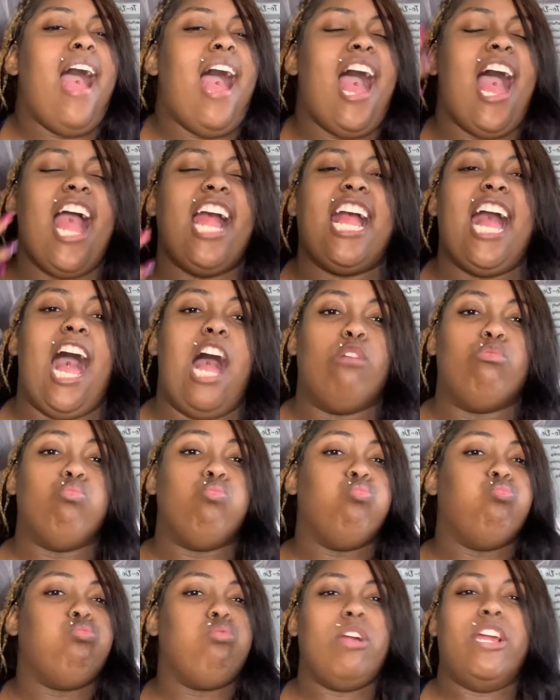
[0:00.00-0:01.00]
I got
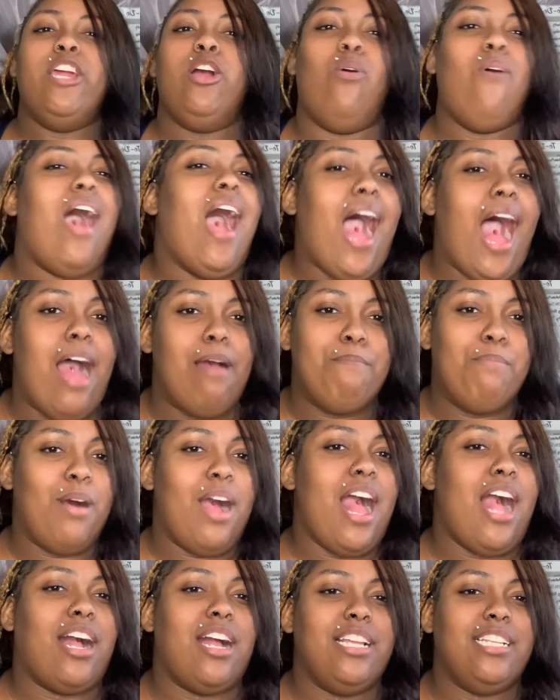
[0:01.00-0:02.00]
real hot, but
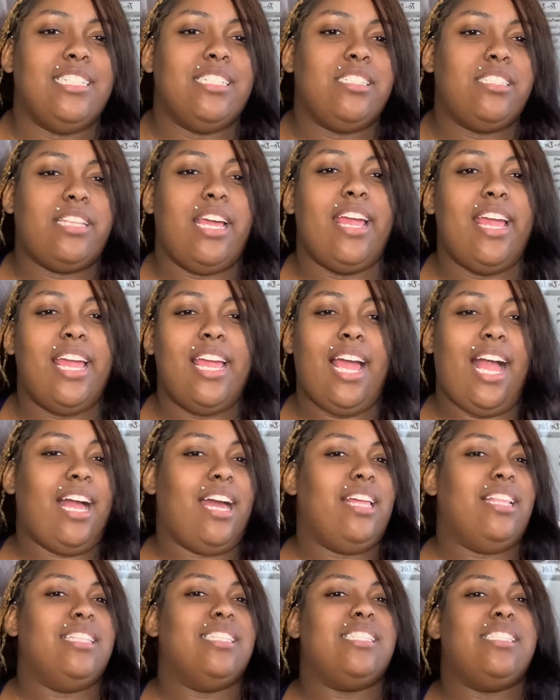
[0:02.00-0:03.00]
I couldn't
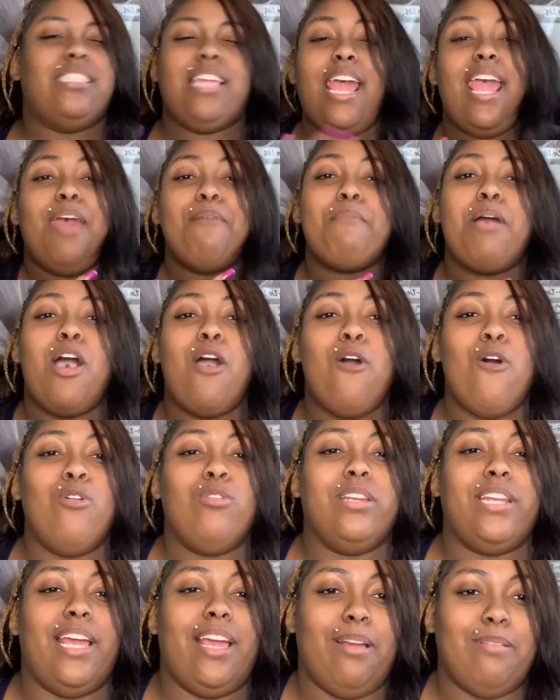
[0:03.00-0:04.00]
stand my
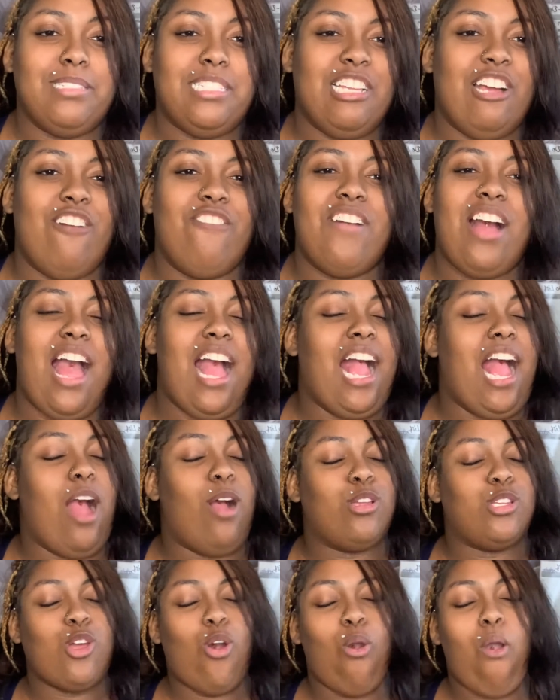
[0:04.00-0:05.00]
own damn self. I
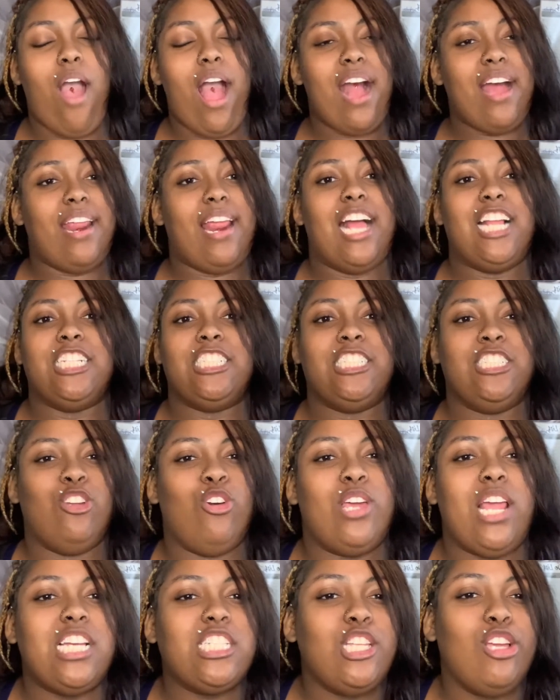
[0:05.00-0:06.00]
got so hot. I just know,
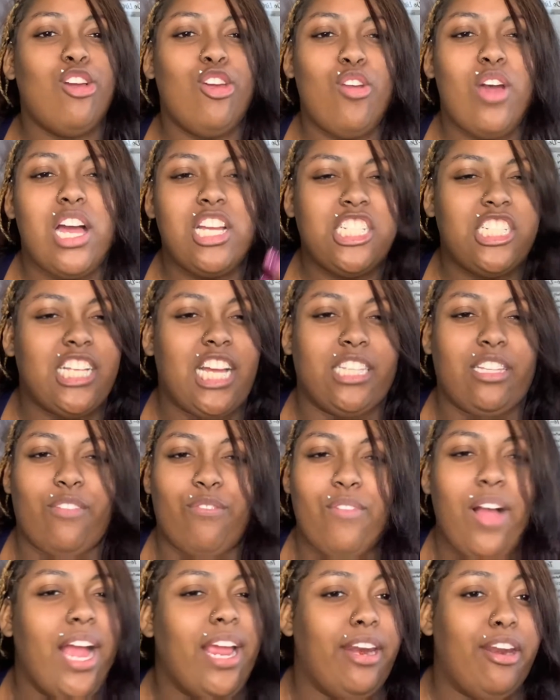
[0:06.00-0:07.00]
next thing you know, I just got to
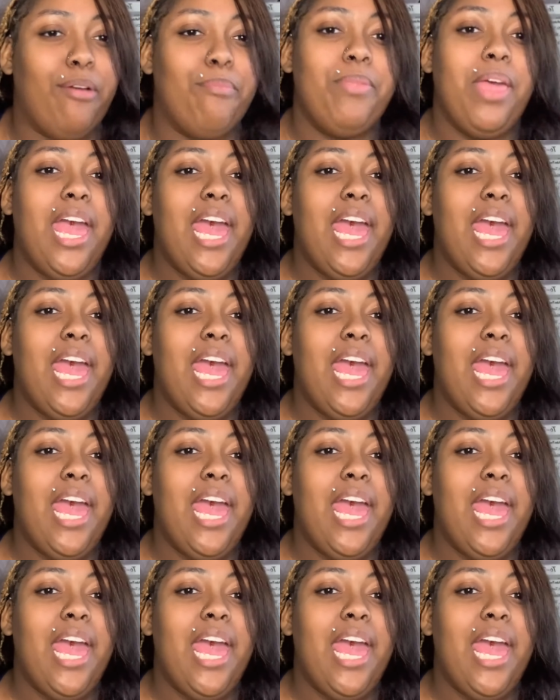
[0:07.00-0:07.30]
fighting him.